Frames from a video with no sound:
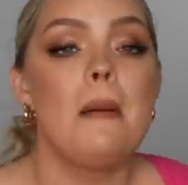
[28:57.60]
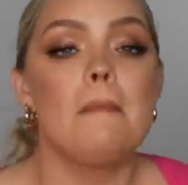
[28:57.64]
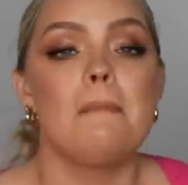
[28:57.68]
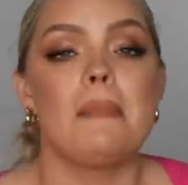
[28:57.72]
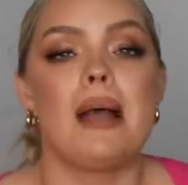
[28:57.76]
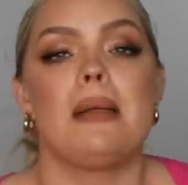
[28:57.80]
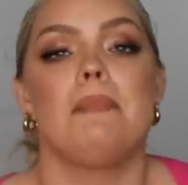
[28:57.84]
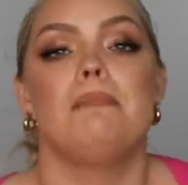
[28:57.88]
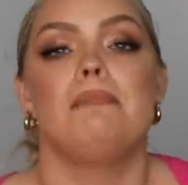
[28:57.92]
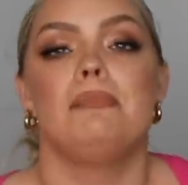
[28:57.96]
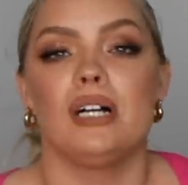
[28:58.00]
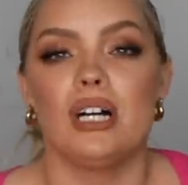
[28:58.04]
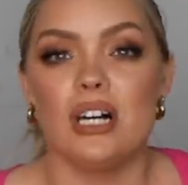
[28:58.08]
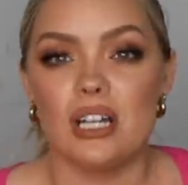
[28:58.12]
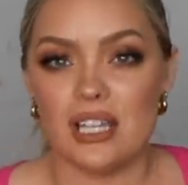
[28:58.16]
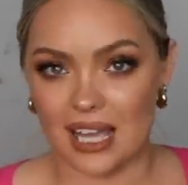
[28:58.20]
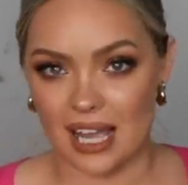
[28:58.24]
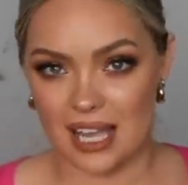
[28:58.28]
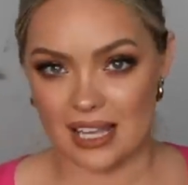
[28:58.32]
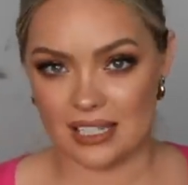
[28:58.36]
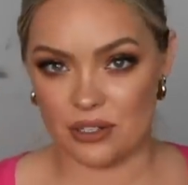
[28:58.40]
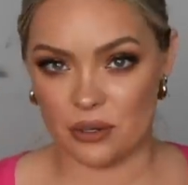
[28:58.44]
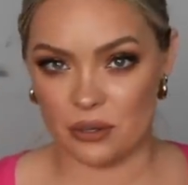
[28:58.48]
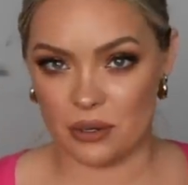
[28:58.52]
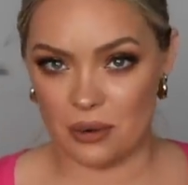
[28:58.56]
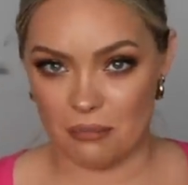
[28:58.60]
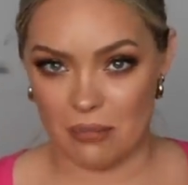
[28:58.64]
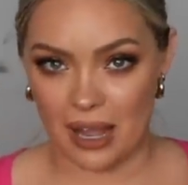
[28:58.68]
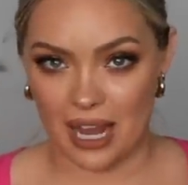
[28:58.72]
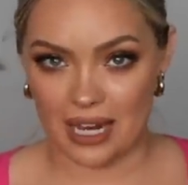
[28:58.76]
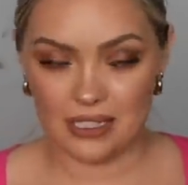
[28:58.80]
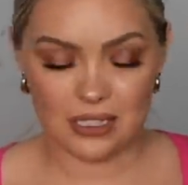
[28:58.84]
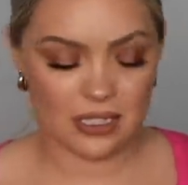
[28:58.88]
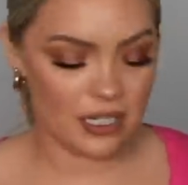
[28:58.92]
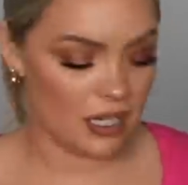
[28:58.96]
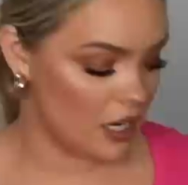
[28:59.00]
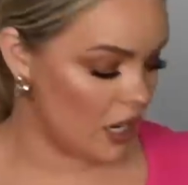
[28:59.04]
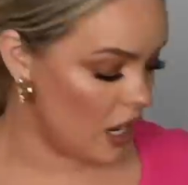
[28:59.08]
my book as a
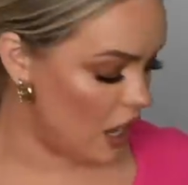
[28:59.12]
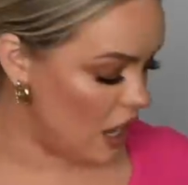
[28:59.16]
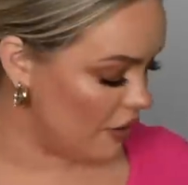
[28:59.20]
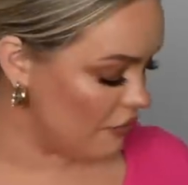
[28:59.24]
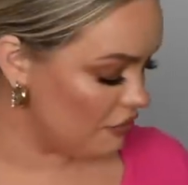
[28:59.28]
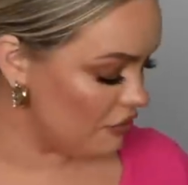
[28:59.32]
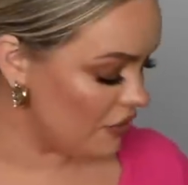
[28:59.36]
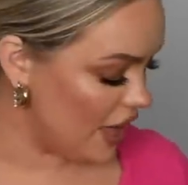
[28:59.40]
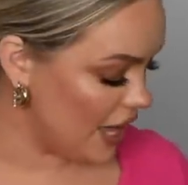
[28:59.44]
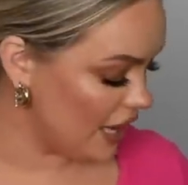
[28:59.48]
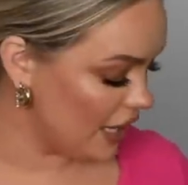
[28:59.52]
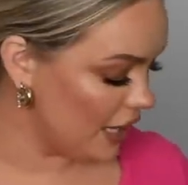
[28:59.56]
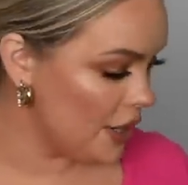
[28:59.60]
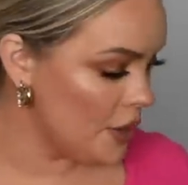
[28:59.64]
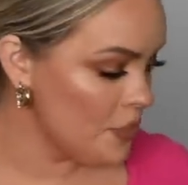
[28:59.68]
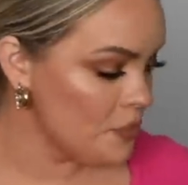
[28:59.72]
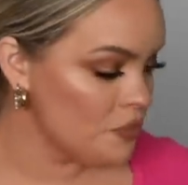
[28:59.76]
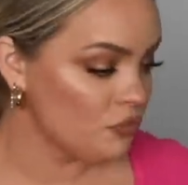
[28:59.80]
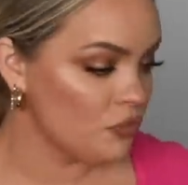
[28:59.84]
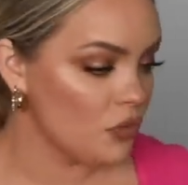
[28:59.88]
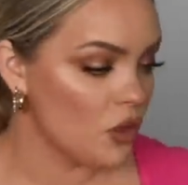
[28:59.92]
reminder of like